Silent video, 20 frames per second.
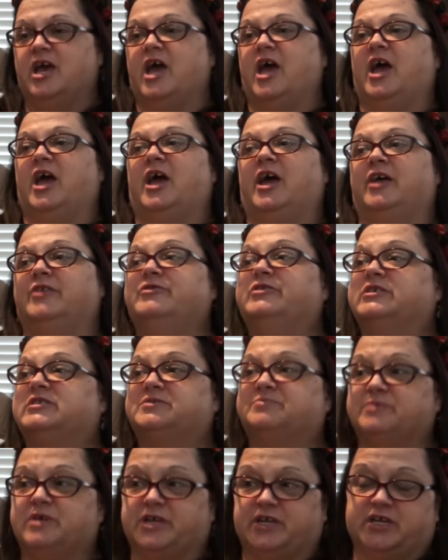And
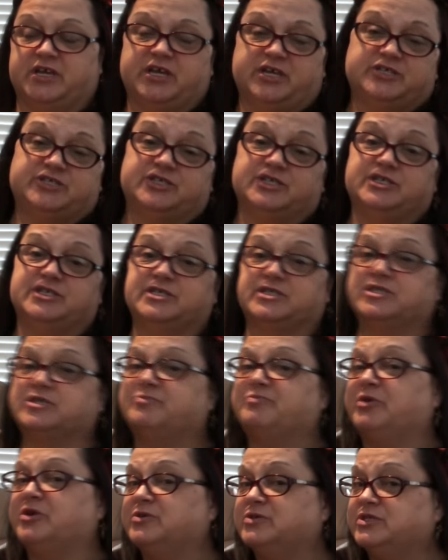this medication is
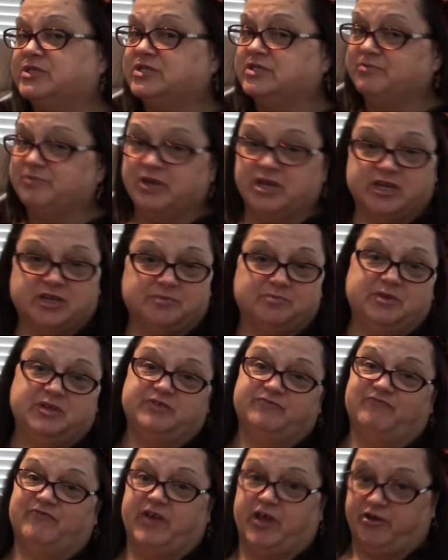supposed to make
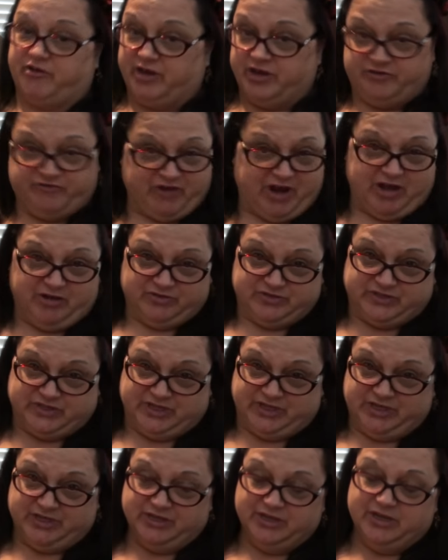me very drowsy